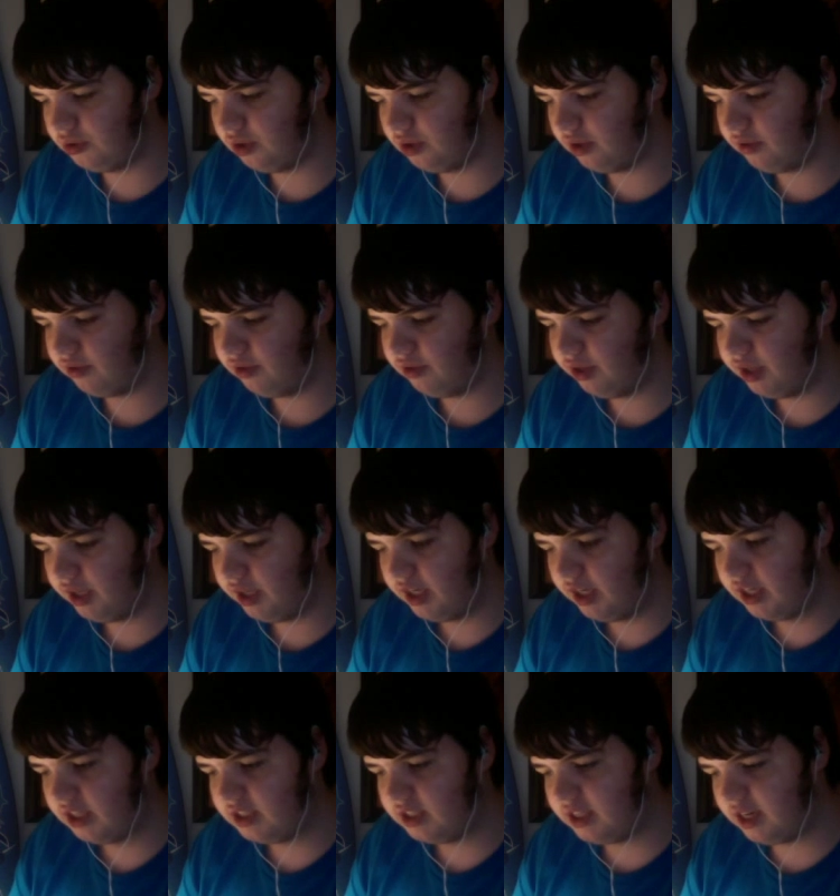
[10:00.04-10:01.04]
have
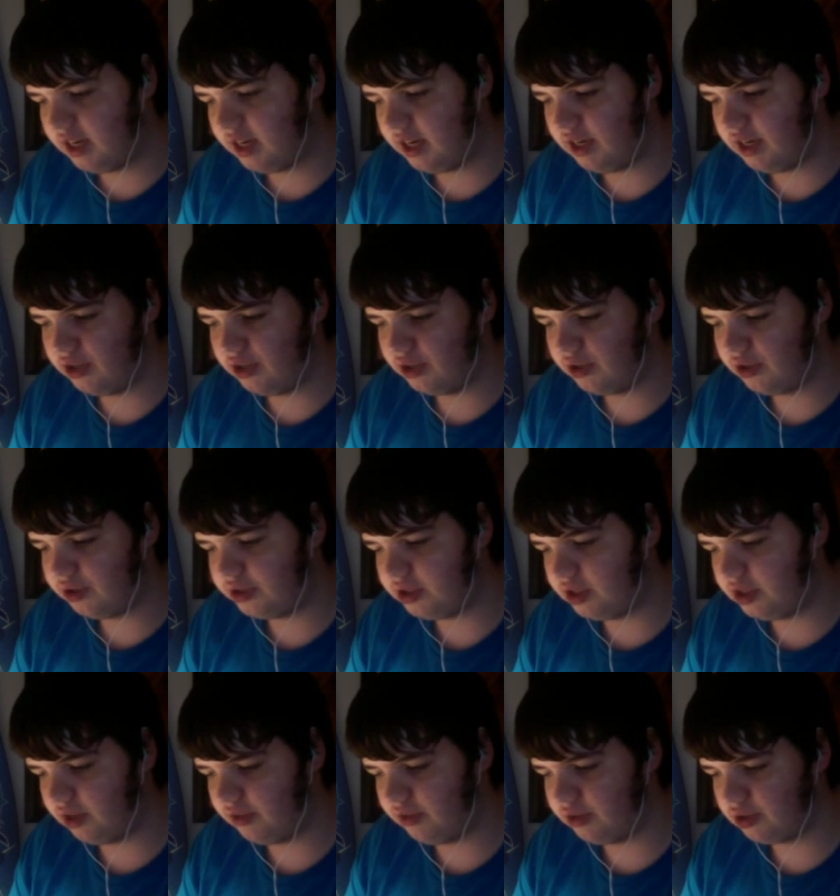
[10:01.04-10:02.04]
said, hey, your
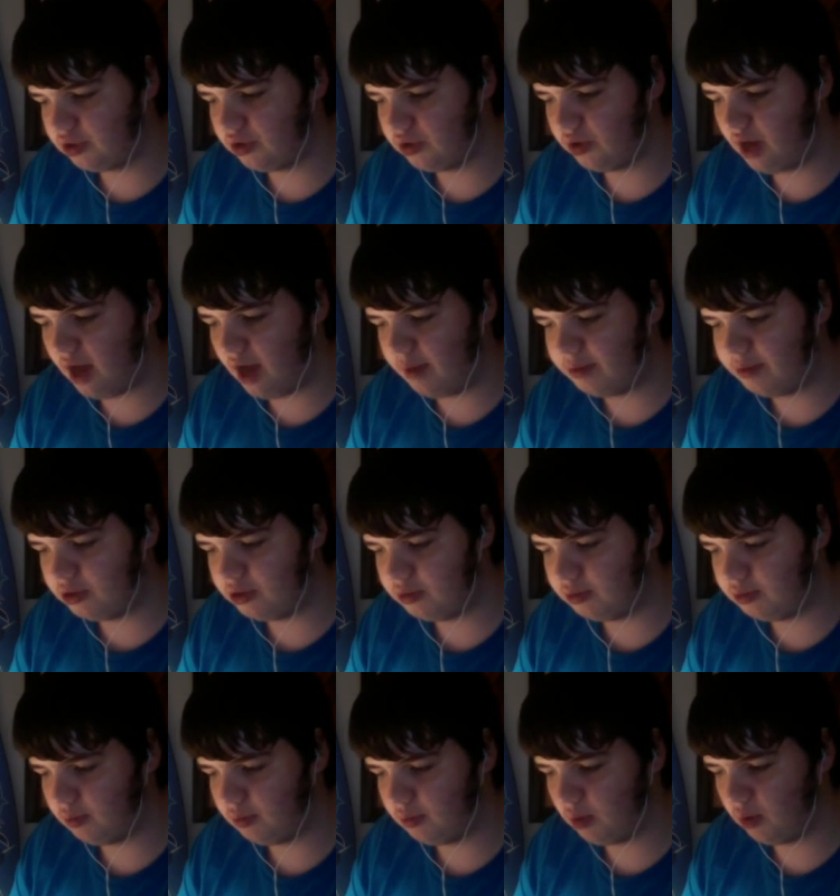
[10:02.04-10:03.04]
stuff is crap, you should
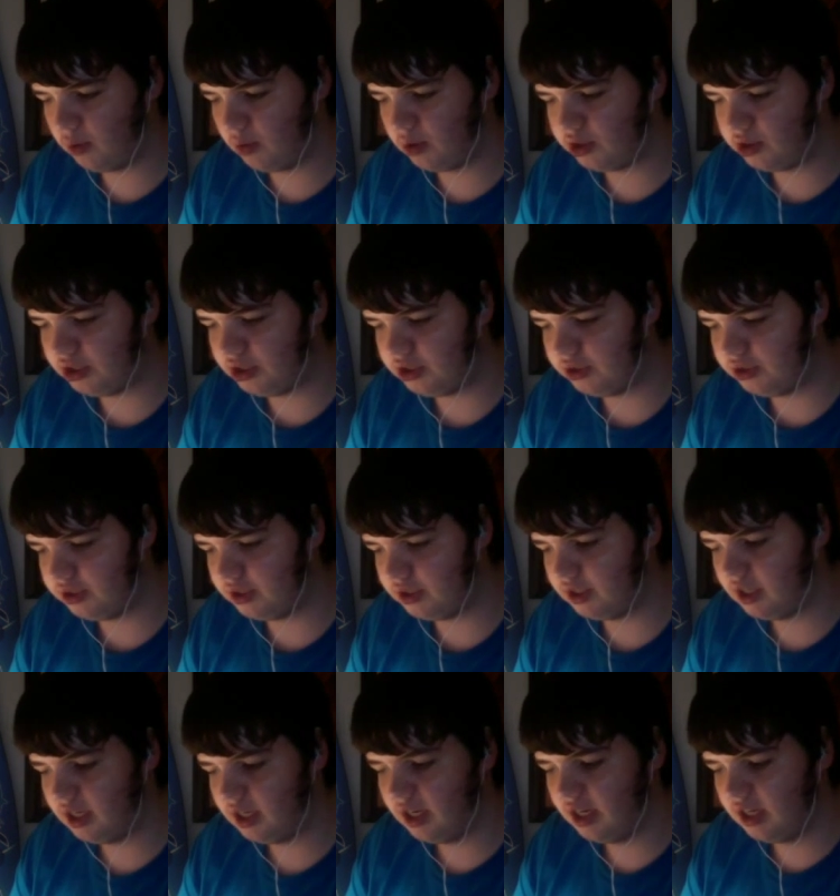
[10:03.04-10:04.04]
put more work into it,
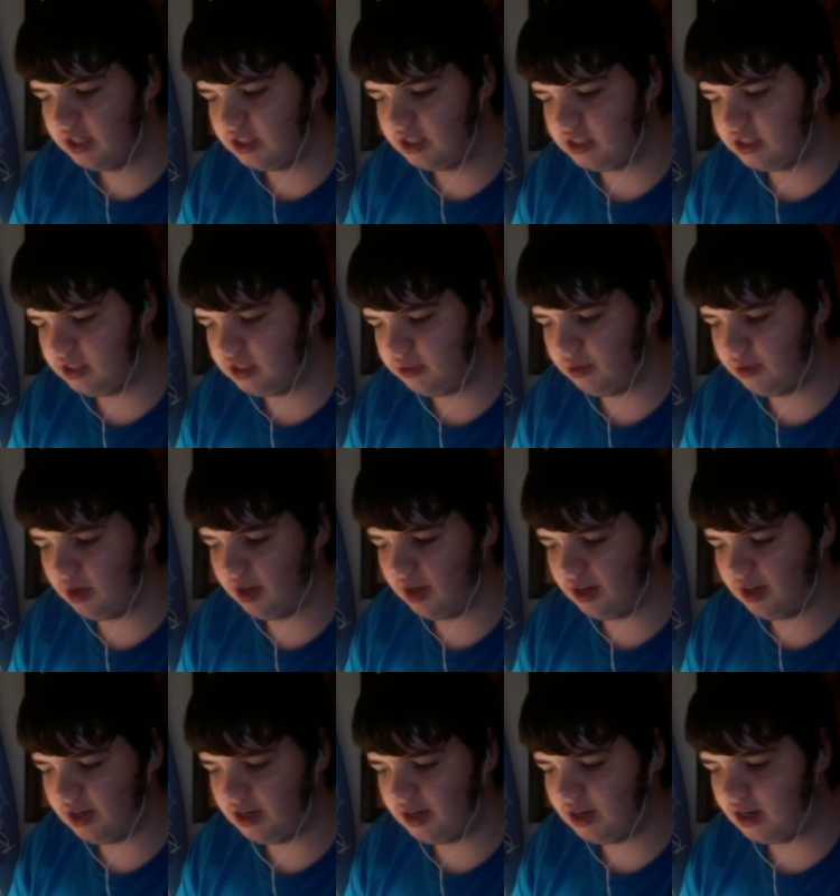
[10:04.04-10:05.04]
to see what
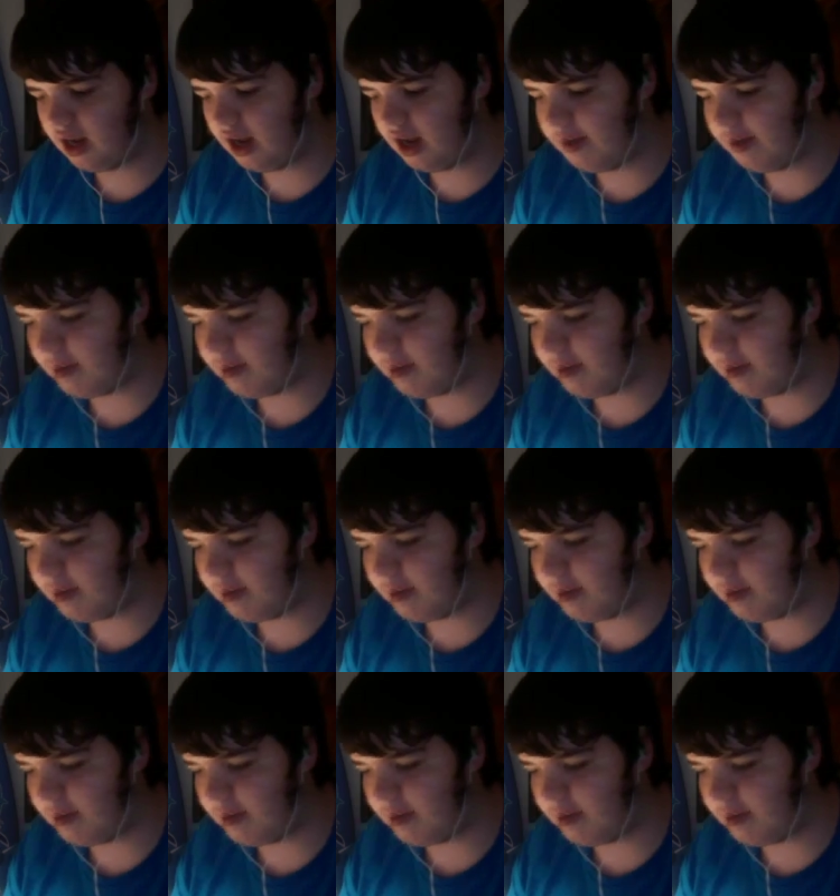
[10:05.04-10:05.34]
I'm